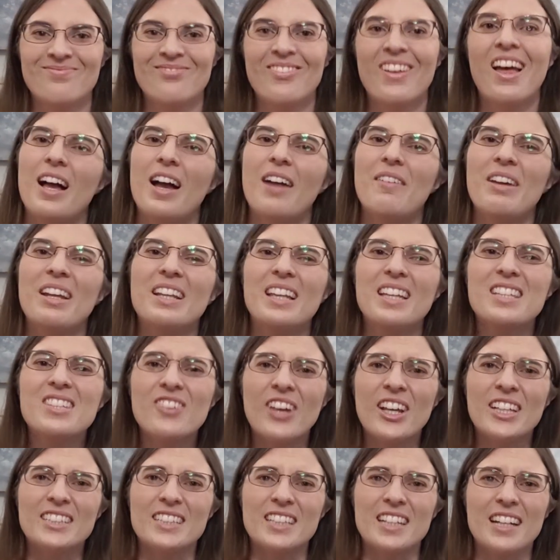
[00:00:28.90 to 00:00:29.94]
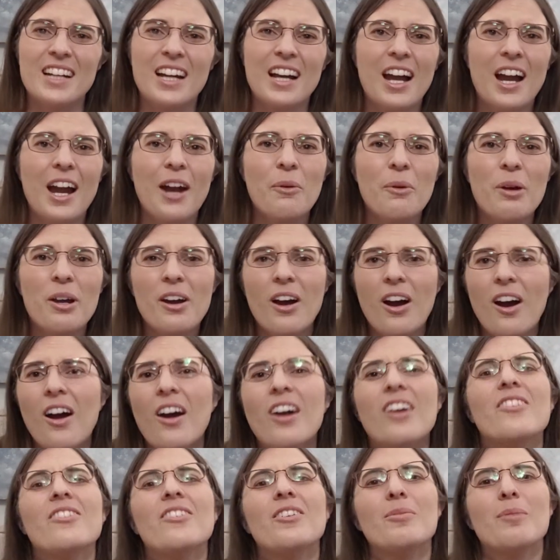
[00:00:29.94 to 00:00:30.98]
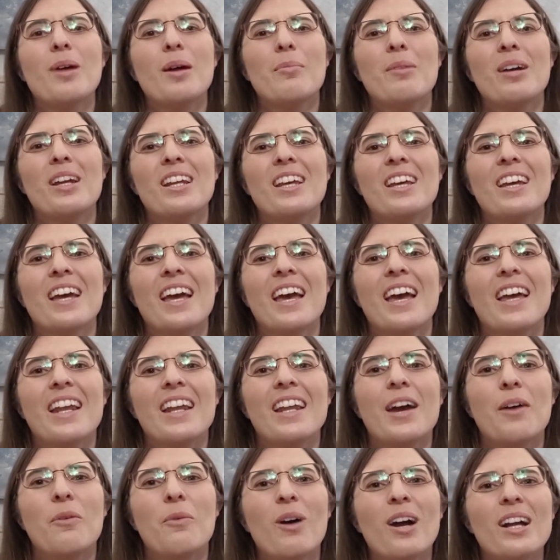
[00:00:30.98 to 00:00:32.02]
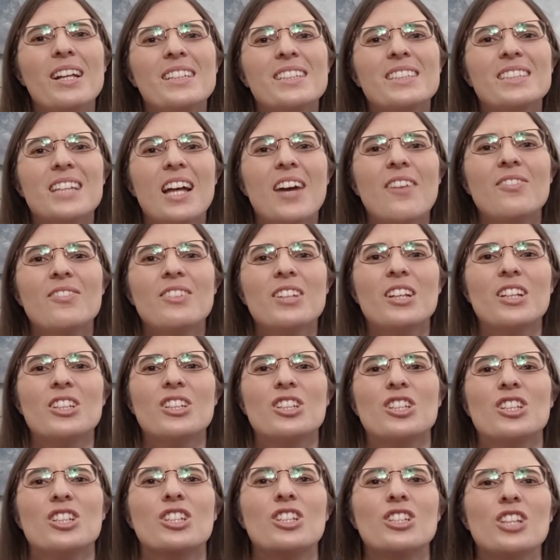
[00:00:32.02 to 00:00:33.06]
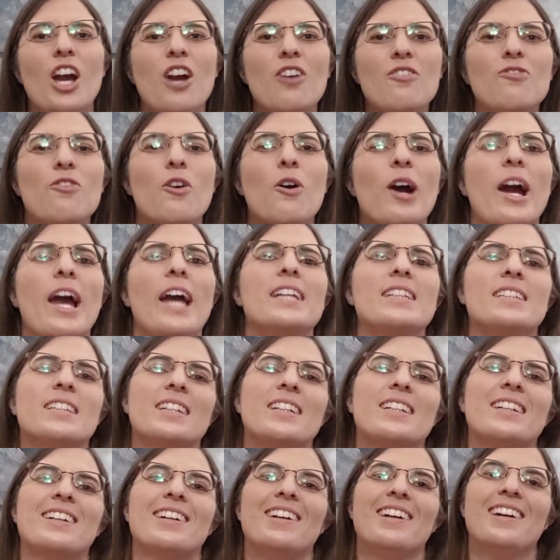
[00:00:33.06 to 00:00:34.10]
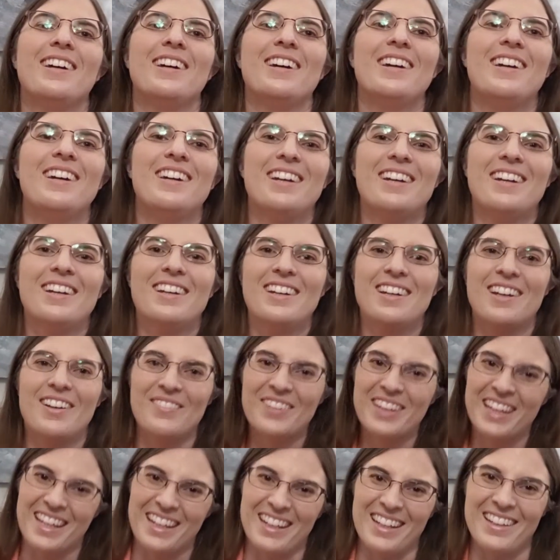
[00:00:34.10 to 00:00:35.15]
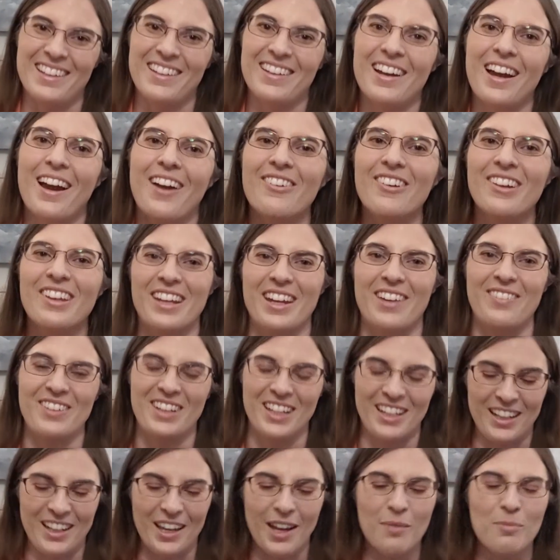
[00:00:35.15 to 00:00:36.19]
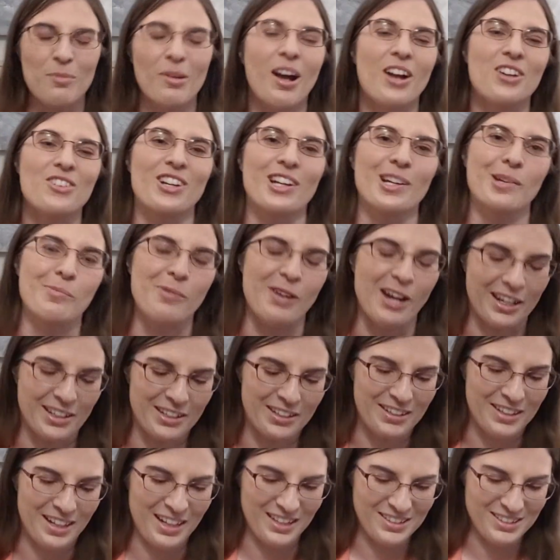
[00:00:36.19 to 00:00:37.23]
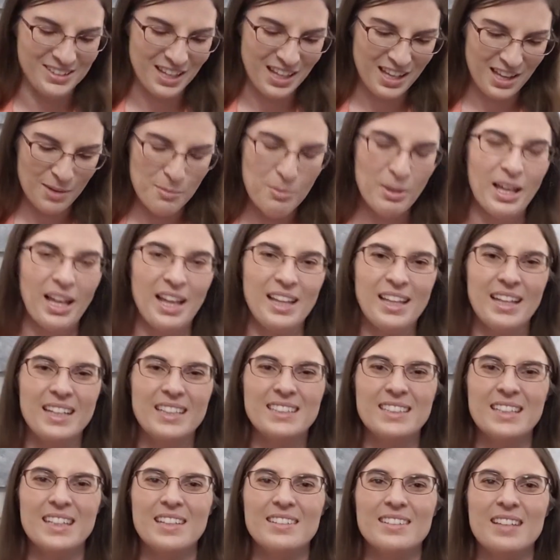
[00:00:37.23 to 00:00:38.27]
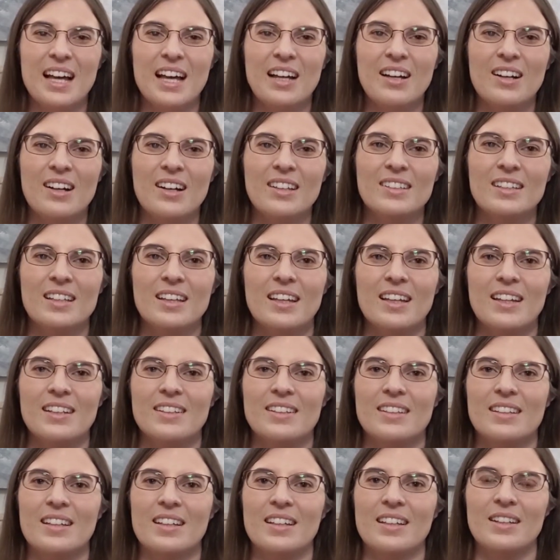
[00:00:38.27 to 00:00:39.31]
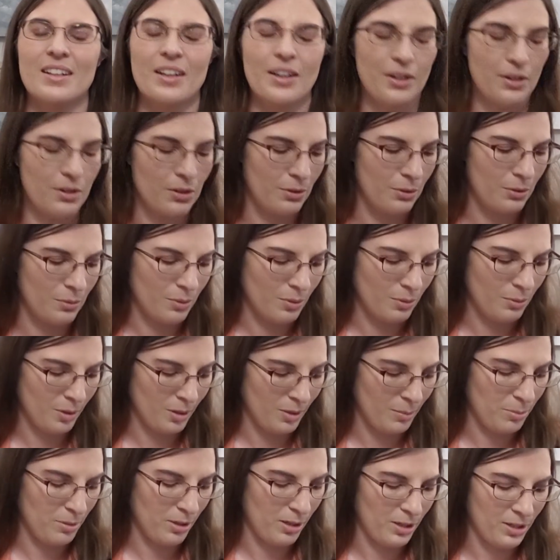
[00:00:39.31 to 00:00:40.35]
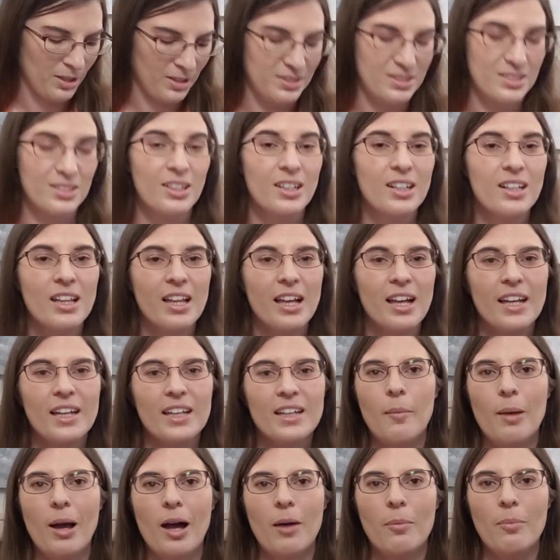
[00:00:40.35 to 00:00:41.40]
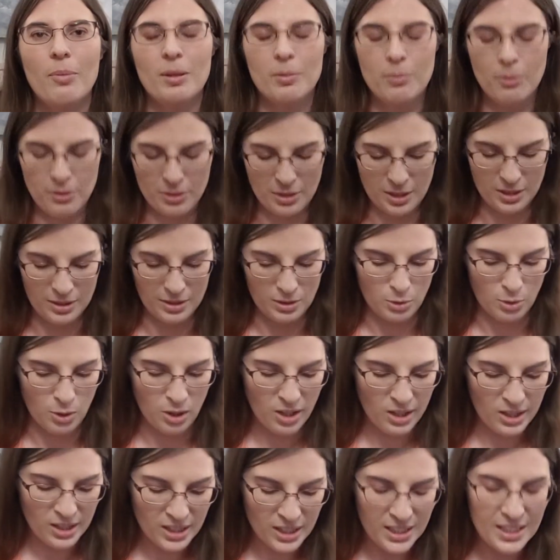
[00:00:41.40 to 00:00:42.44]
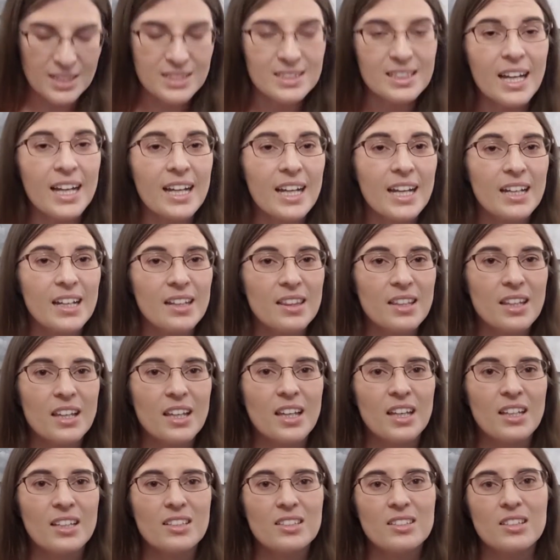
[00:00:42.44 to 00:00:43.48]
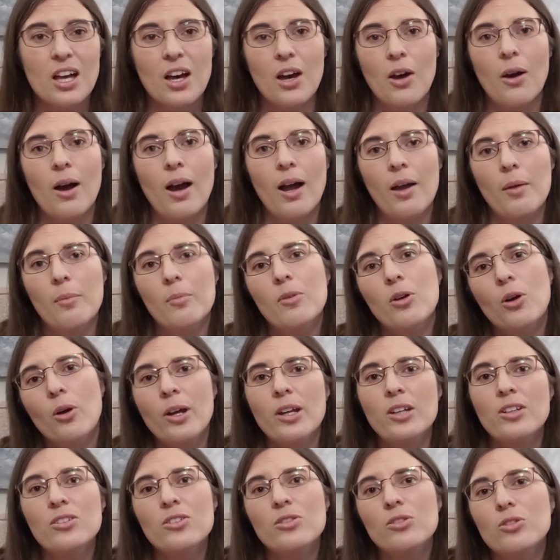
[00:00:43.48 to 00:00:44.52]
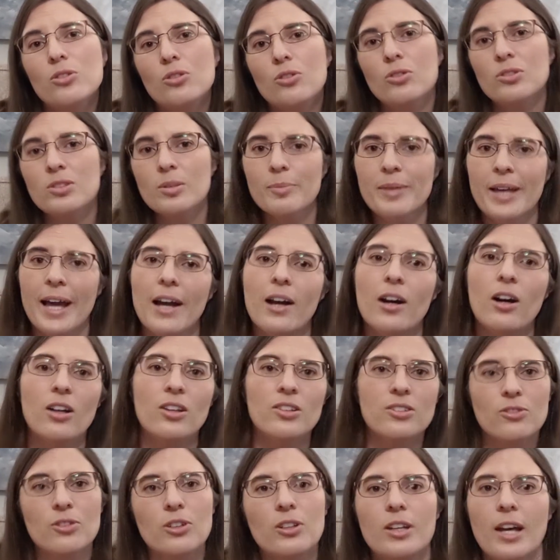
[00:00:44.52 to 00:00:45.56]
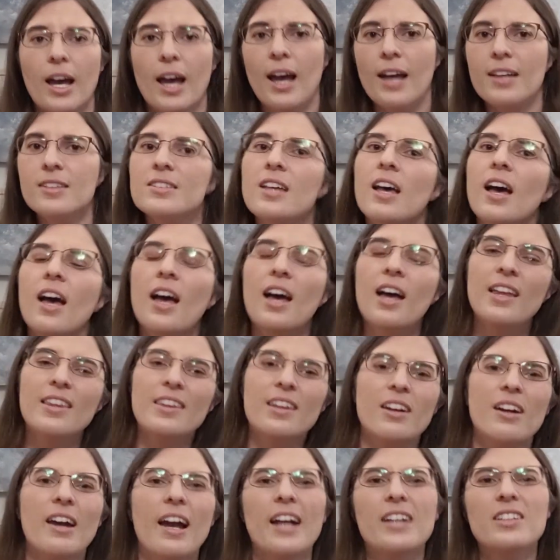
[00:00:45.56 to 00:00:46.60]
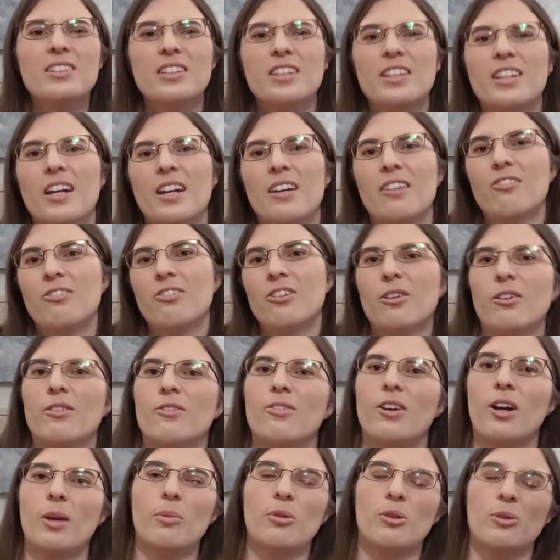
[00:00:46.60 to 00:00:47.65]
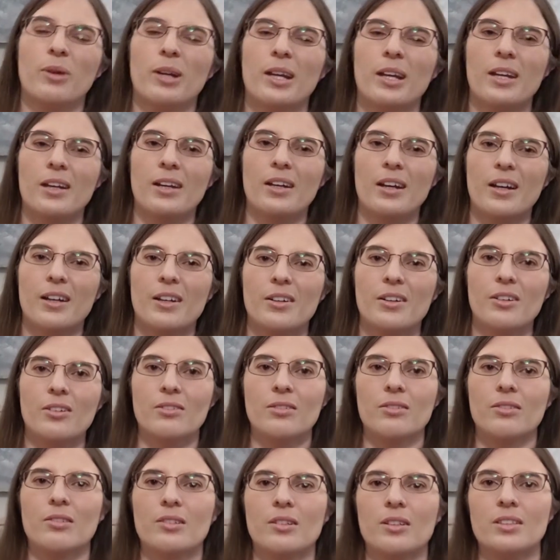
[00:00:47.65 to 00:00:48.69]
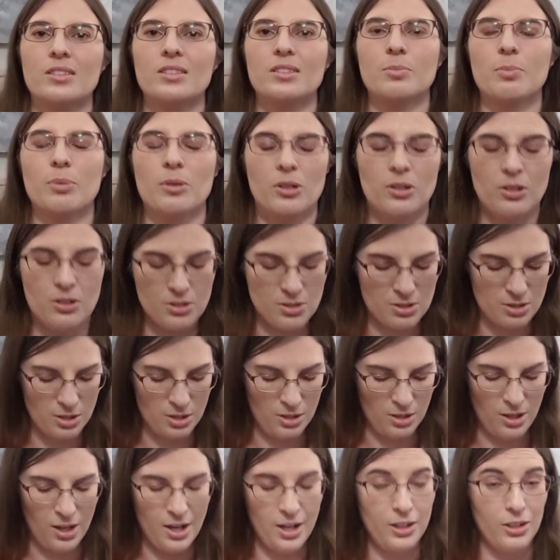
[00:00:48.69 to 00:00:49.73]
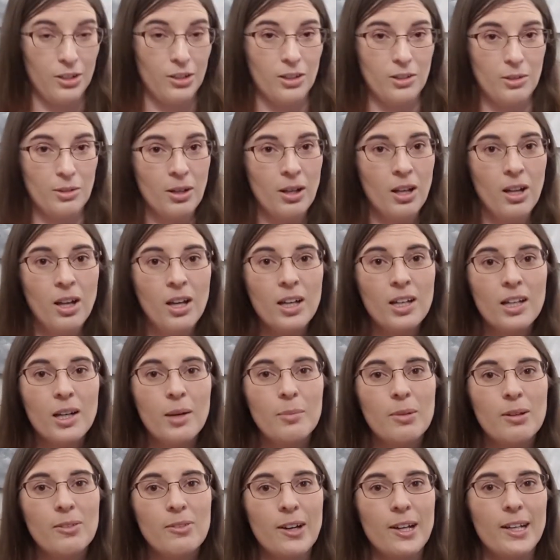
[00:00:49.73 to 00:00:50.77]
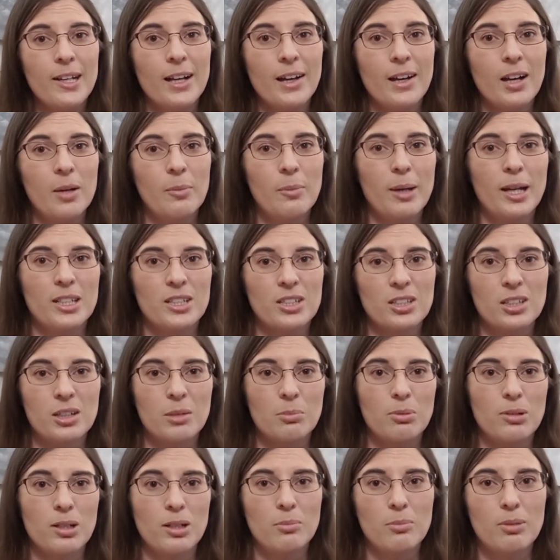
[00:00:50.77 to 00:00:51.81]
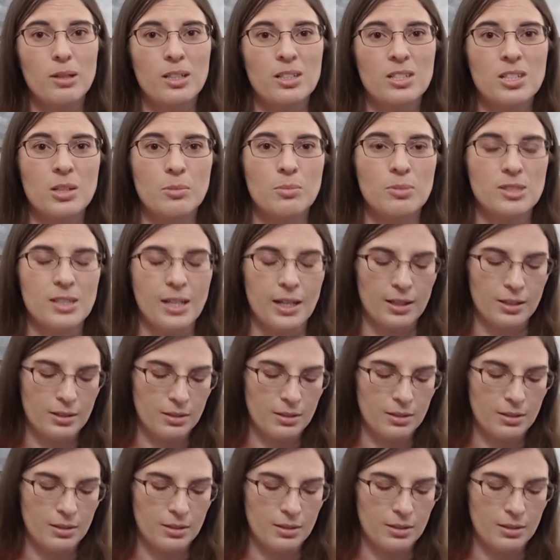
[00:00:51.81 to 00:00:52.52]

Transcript: I mean, let's face it. I work hard for my money and I want stuff to show for it. I'm kidding. I really am kidding. I'm not trying to brag, you guys, but I like seeing TACK hauls. I like to know what products look like, how people think the quality is, that kind of thing. So I'm going to do some TACK hauls for you guys. They're actually kind of few and far between. I don't really splurge a lot. You'll come to find out I'm actually a pretty big cheapskate.